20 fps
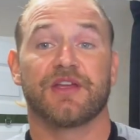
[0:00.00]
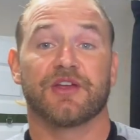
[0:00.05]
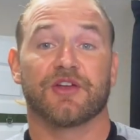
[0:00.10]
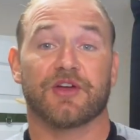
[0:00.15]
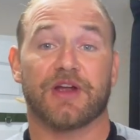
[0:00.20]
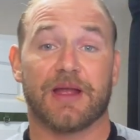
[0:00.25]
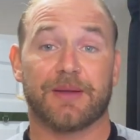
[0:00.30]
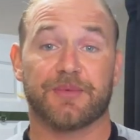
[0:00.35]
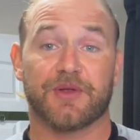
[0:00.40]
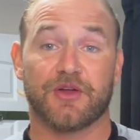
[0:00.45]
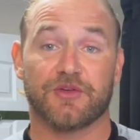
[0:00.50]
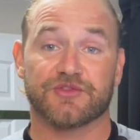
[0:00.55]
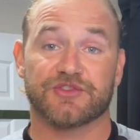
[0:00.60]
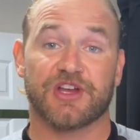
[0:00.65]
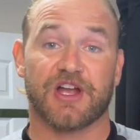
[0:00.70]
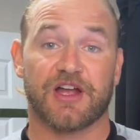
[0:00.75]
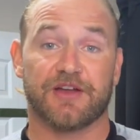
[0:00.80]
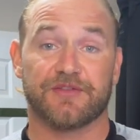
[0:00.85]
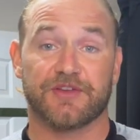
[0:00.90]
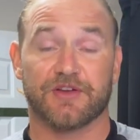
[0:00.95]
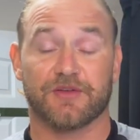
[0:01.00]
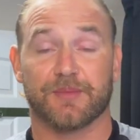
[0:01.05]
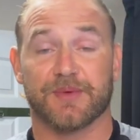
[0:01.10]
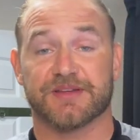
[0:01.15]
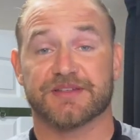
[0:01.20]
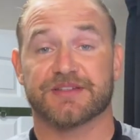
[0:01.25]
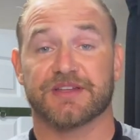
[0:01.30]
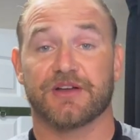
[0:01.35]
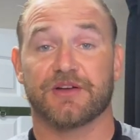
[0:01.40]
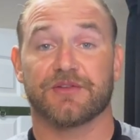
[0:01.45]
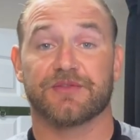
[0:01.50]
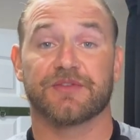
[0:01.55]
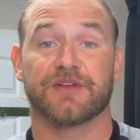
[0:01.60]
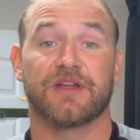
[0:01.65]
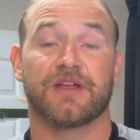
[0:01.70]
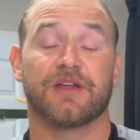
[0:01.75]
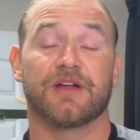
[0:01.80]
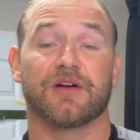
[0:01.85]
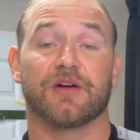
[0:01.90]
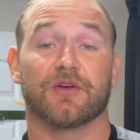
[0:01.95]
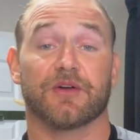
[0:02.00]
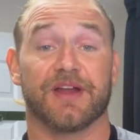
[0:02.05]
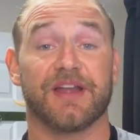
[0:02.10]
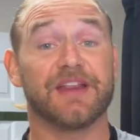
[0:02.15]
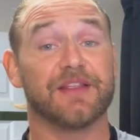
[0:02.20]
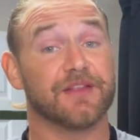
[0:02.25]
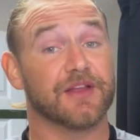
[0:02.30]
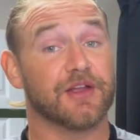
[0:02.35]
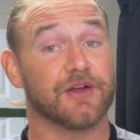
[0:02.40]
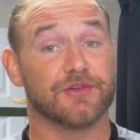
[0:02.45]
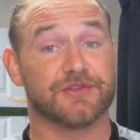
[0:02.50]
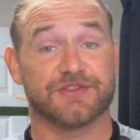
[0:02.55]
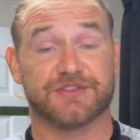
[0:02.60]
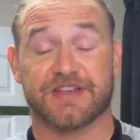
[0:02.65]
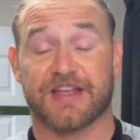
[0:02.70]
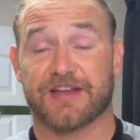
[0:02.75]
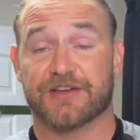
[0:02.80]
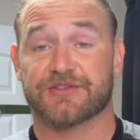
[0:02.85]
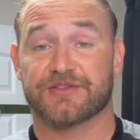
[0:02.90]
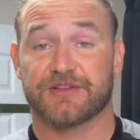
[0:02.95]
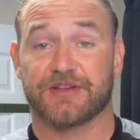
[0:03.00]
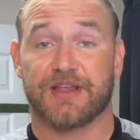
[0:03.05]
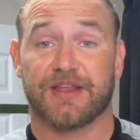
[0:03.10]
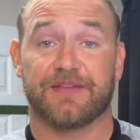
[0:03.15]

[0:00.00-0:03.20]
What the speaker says: grab Coach Javi or myself, or any of the coaches actually,